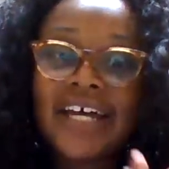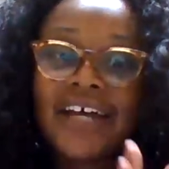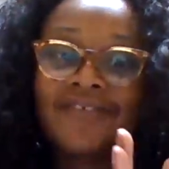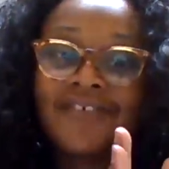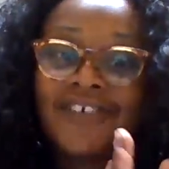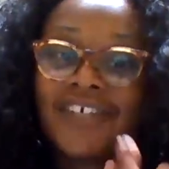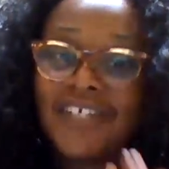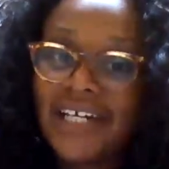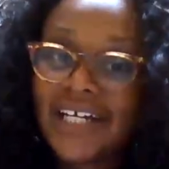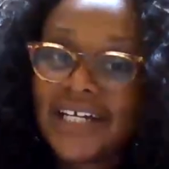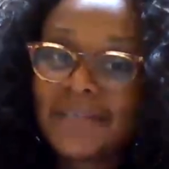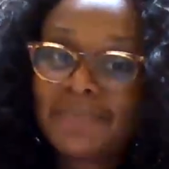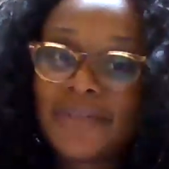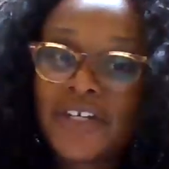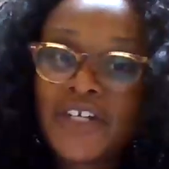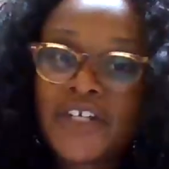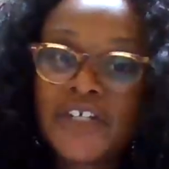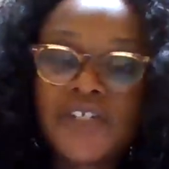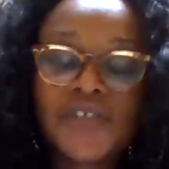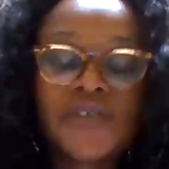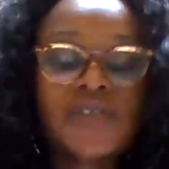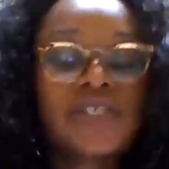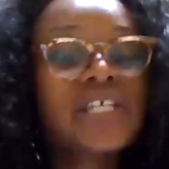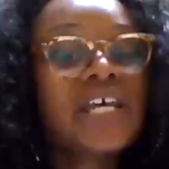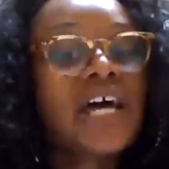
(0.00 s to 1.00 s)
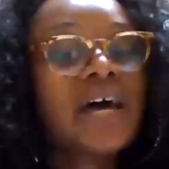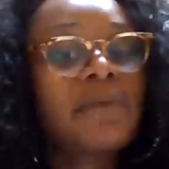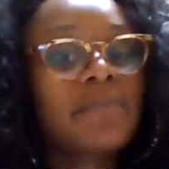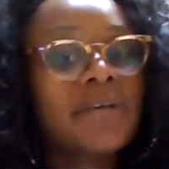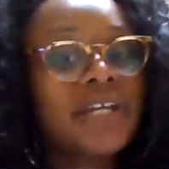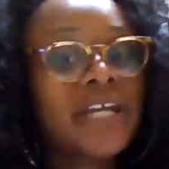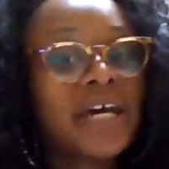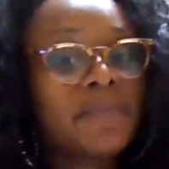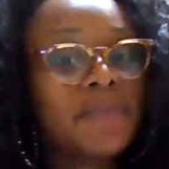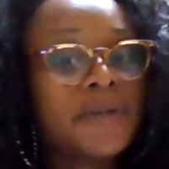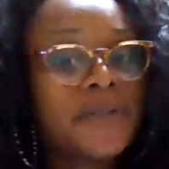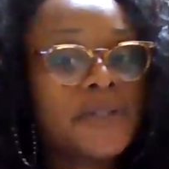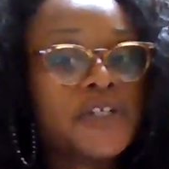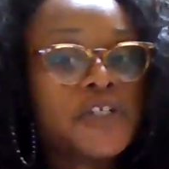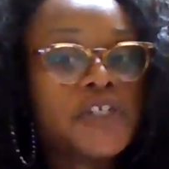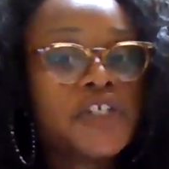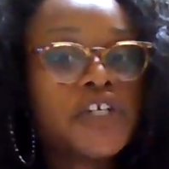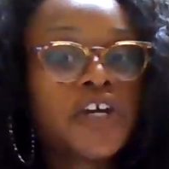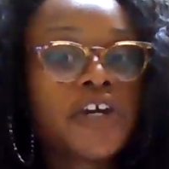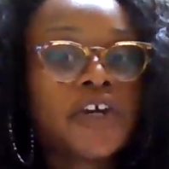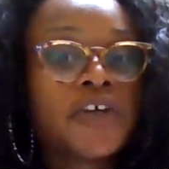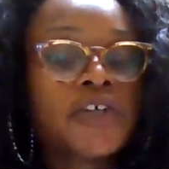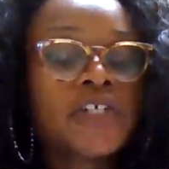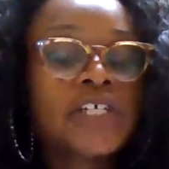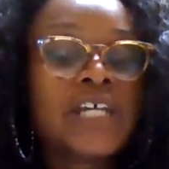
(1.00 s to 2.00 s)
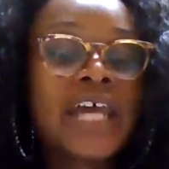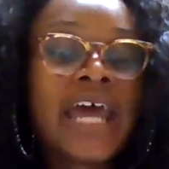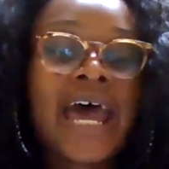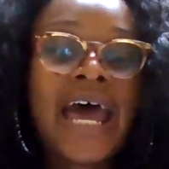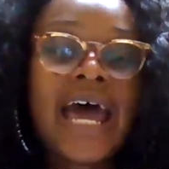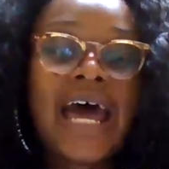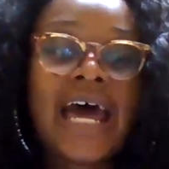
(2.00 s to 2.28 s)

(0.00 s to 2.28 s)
of young ministers coming up in the church,